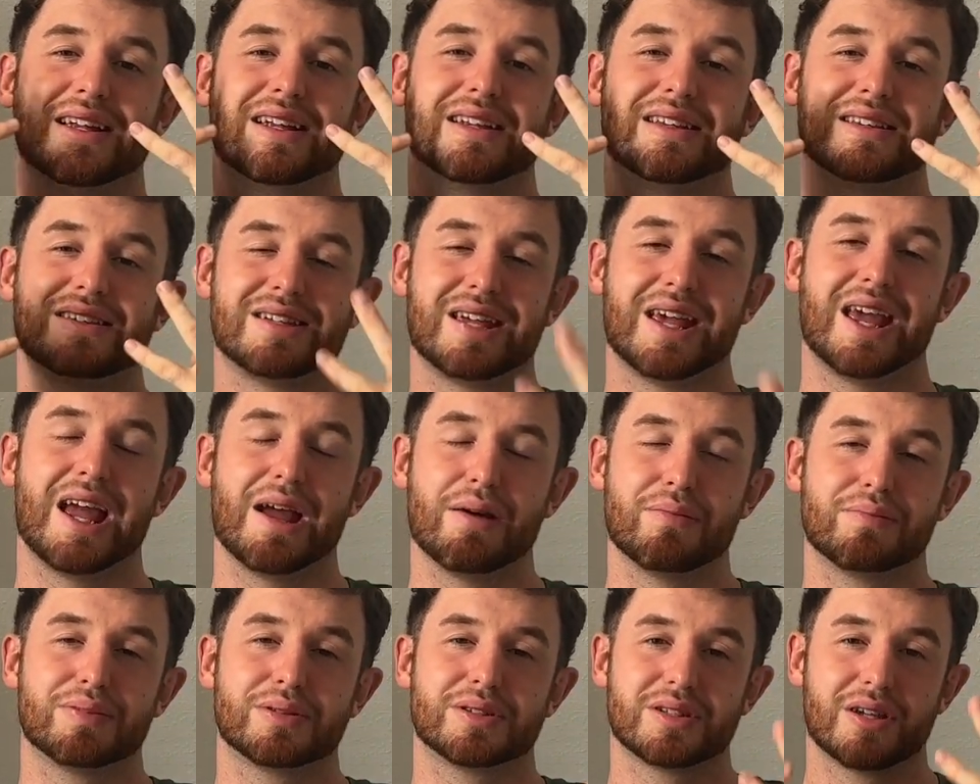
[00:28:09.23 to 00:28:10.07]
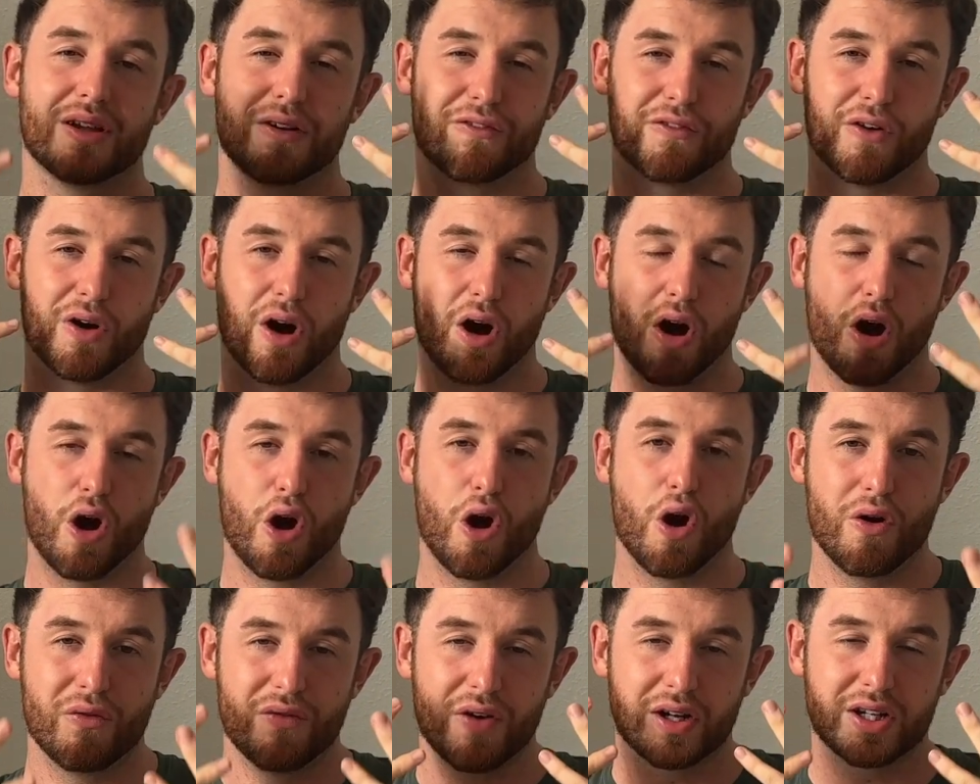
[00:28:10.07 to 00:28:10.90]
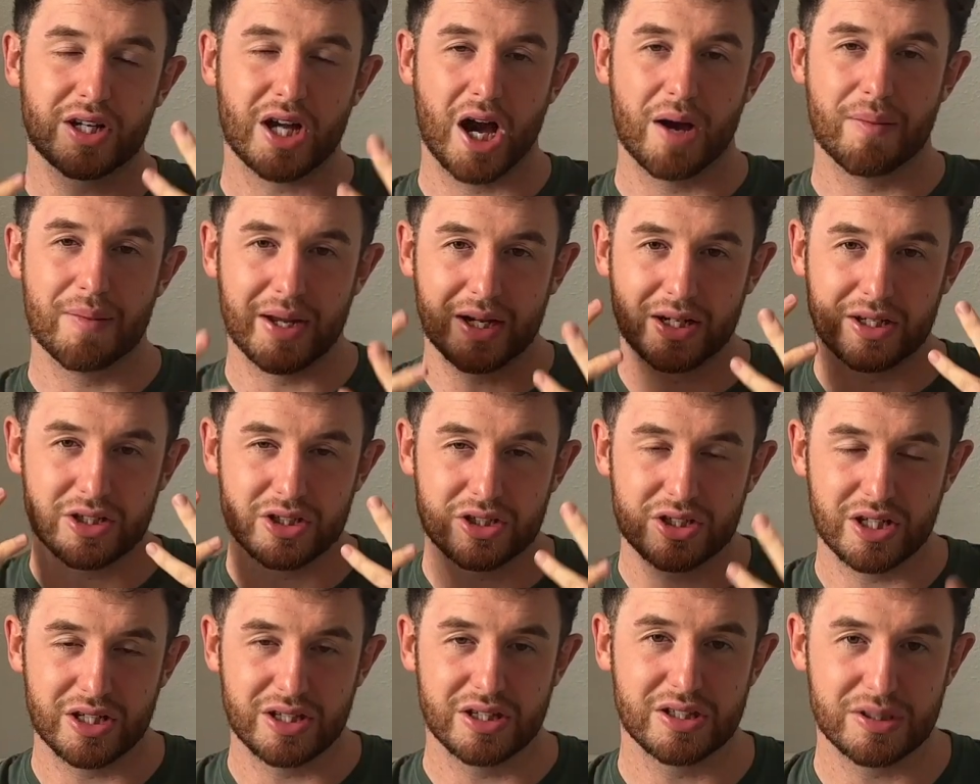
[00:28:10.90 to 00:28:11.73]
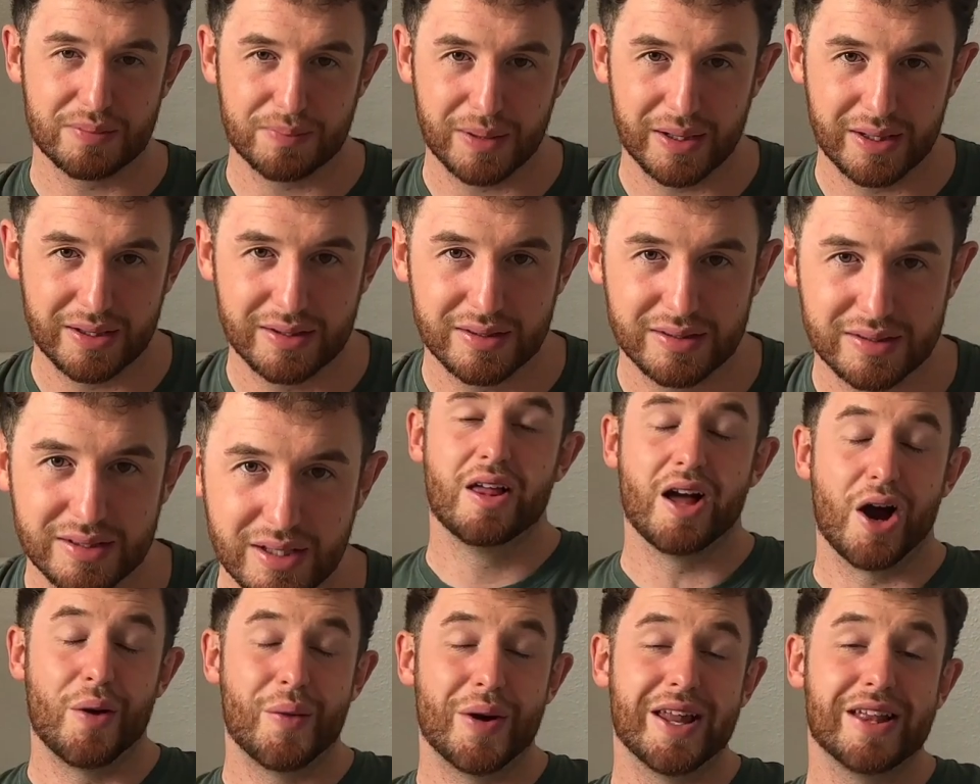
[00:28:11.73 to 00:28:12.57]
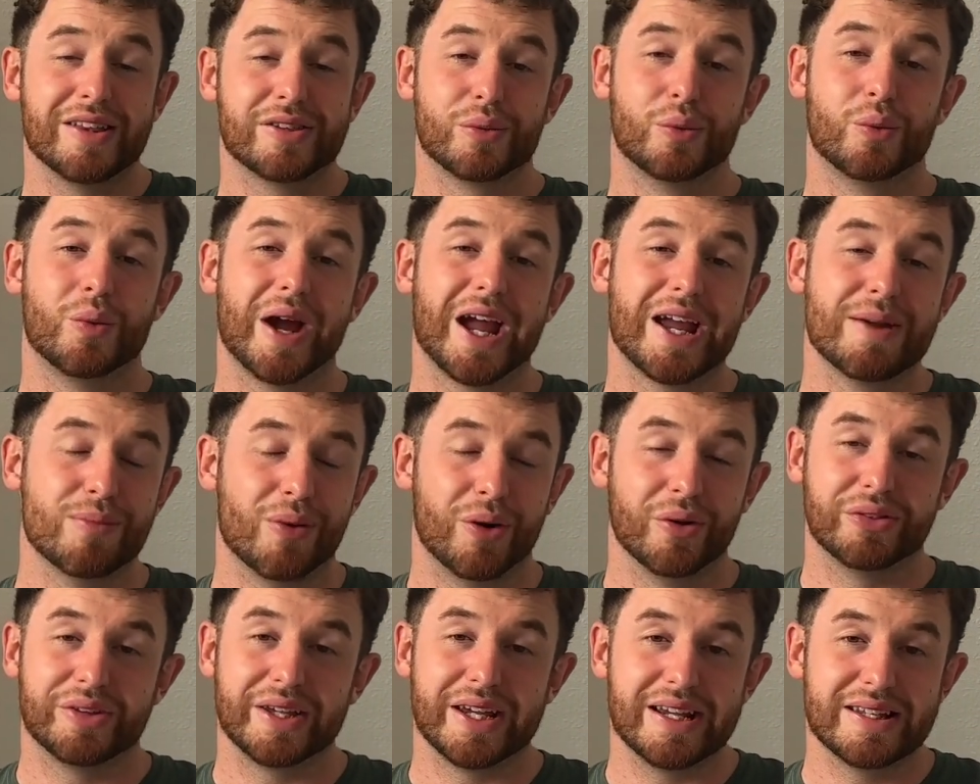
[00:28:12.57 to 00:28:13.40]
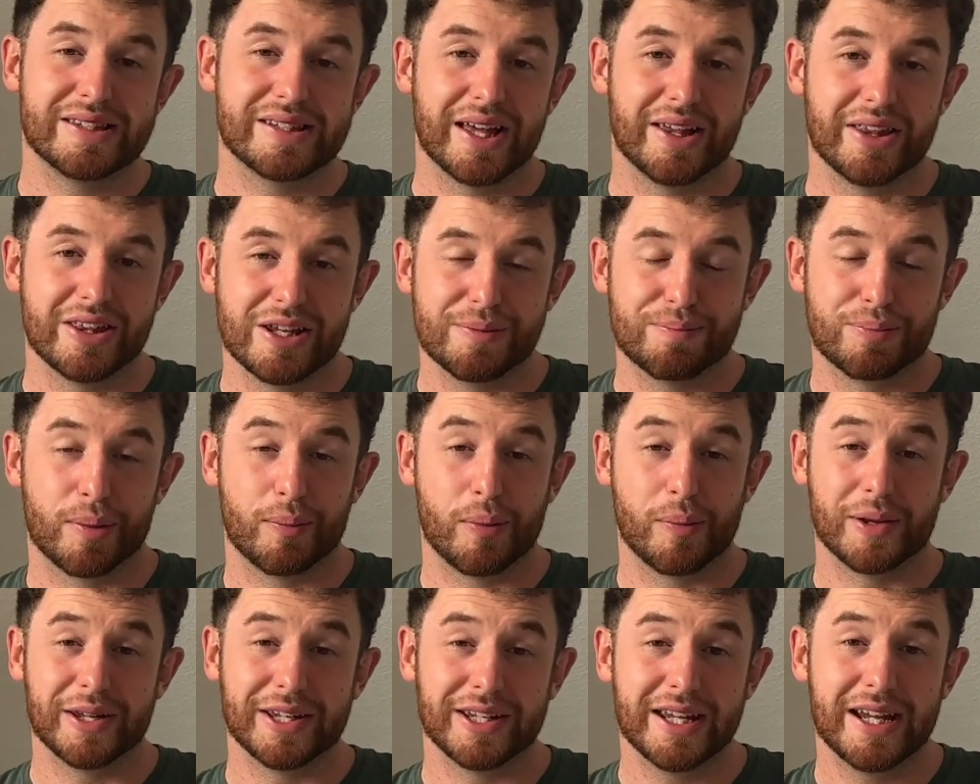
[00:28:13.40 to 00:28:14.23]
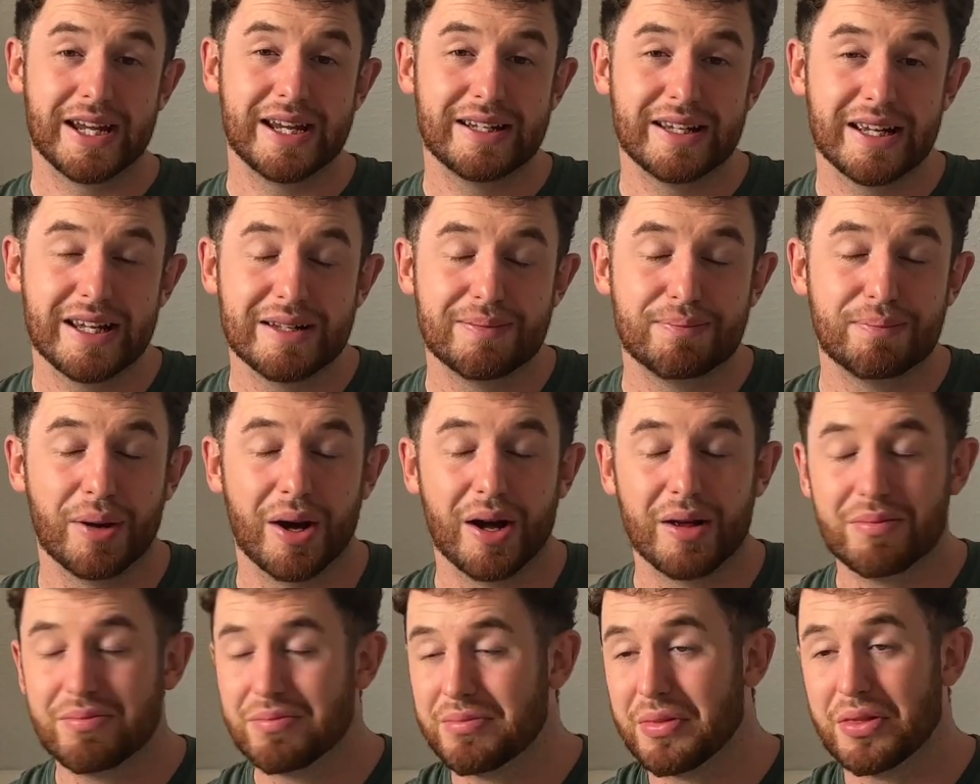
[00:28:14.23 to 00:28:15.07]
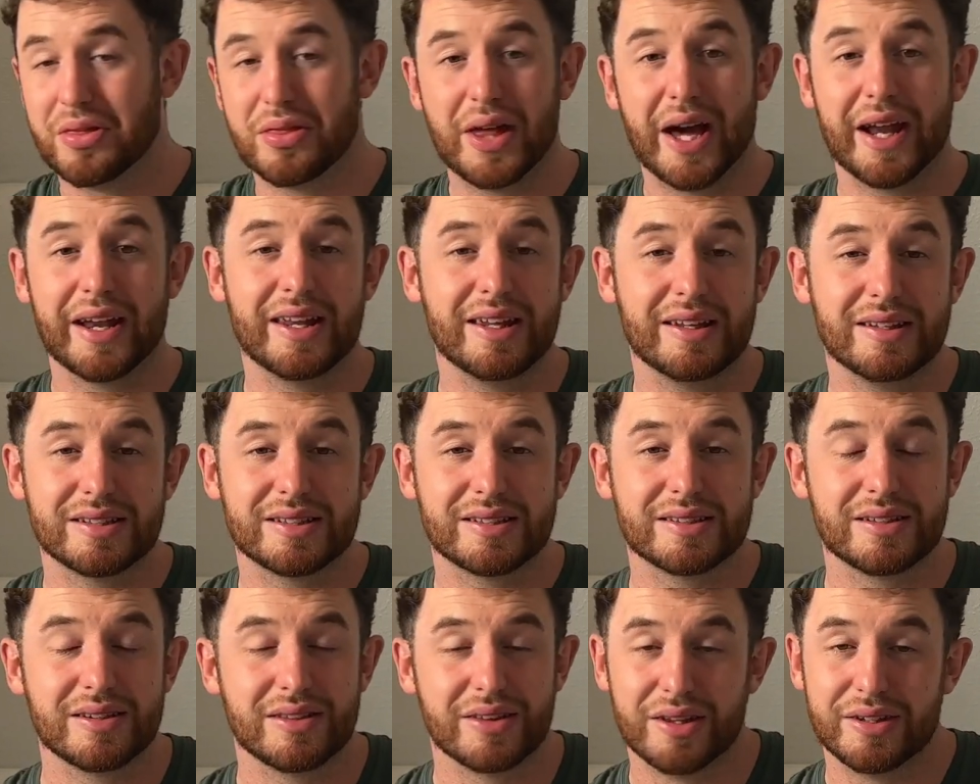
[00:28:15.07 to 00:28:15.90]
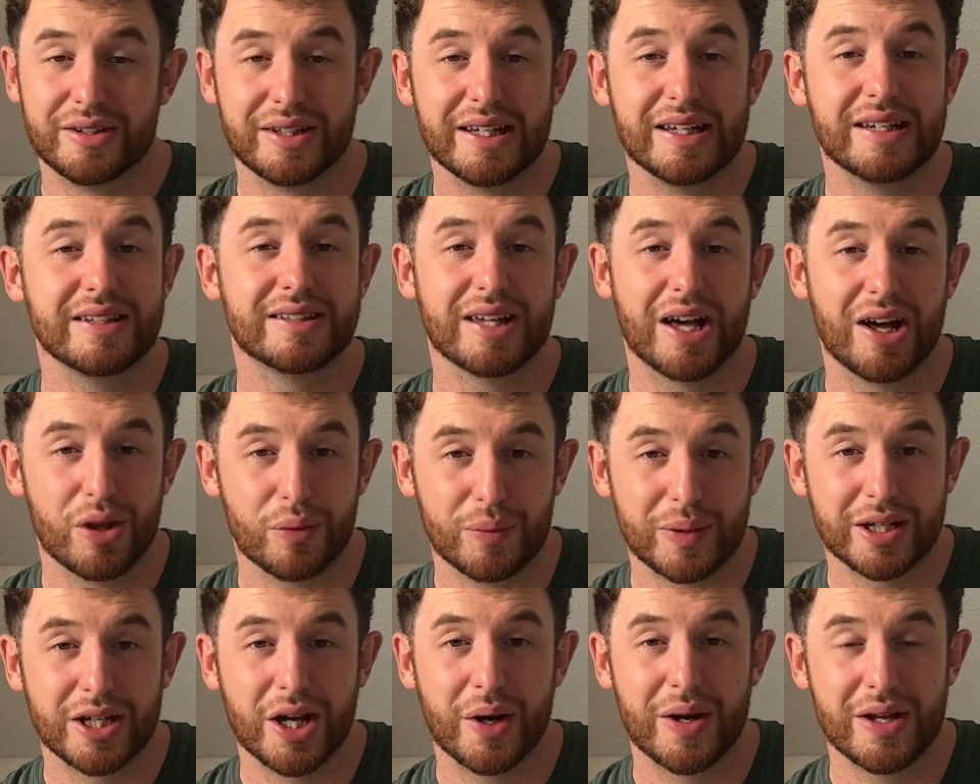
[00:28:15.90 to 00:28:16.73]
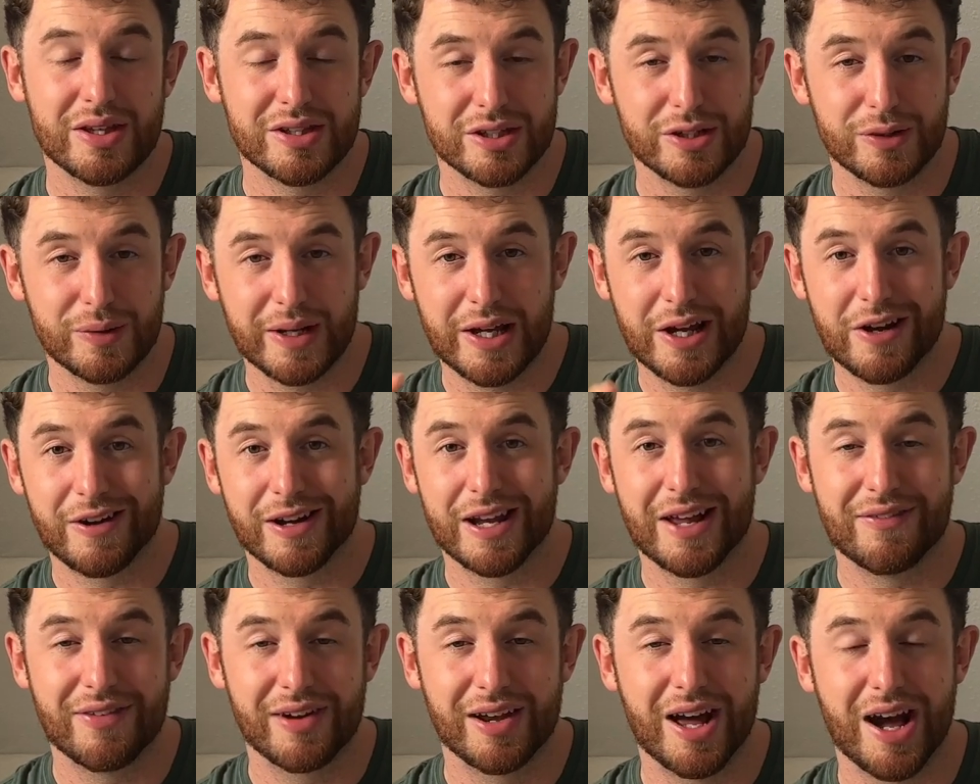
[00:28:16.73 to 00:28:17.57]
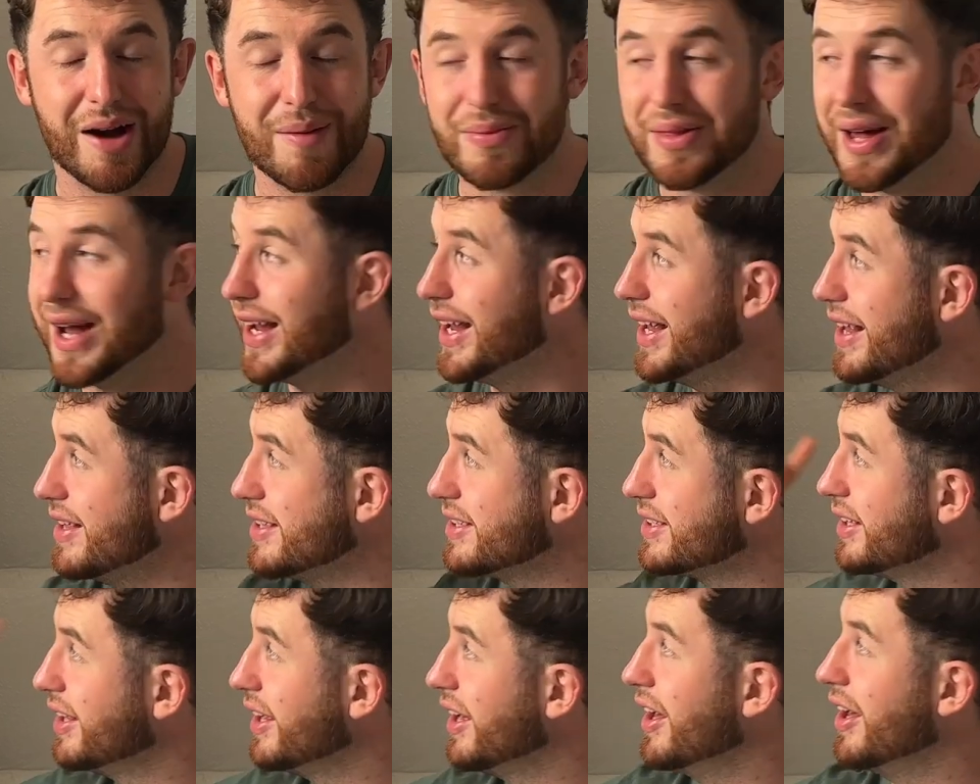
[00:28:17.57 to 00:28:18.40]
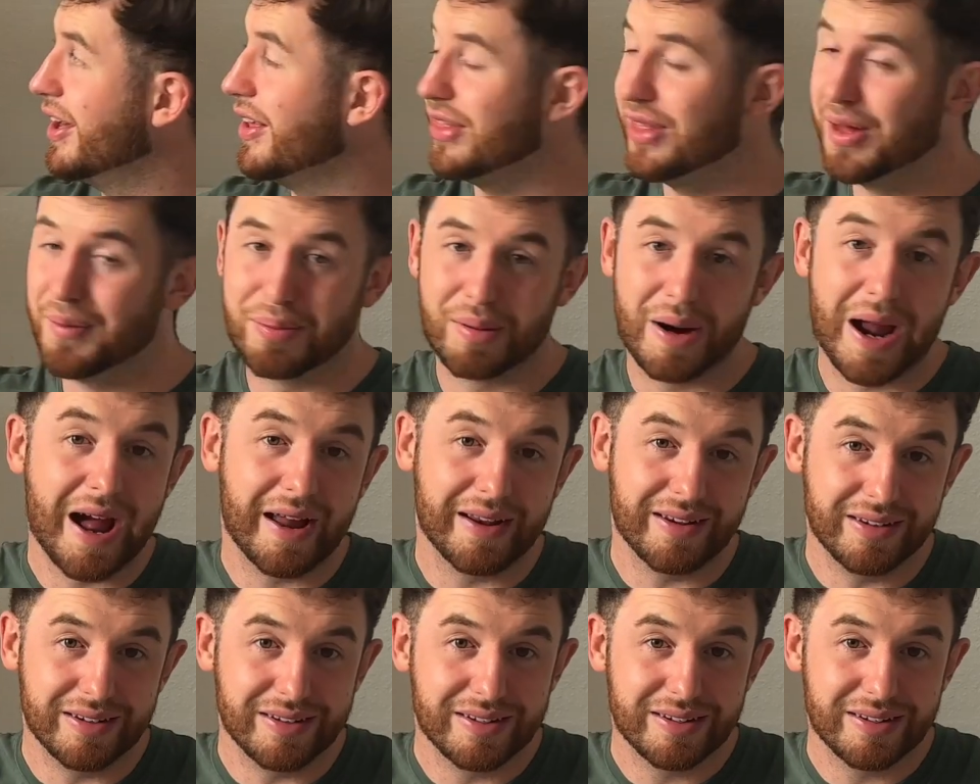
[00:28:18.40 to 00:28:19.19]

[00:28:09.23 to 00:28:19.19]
tips for overcoming shin splints. I went into way more detail than you probably needed, but that is the detail we go into here at Level Up. That is the brand.